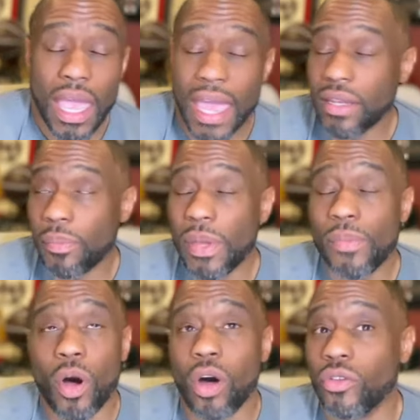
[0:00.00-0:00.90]
And the
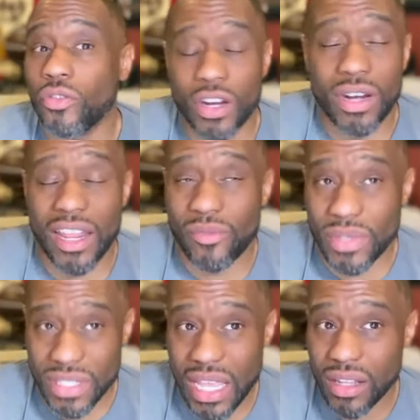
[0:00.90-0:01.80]
people all over the internet have
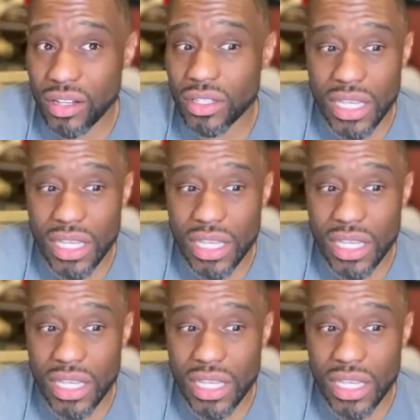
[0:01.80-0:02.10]
been saying, look,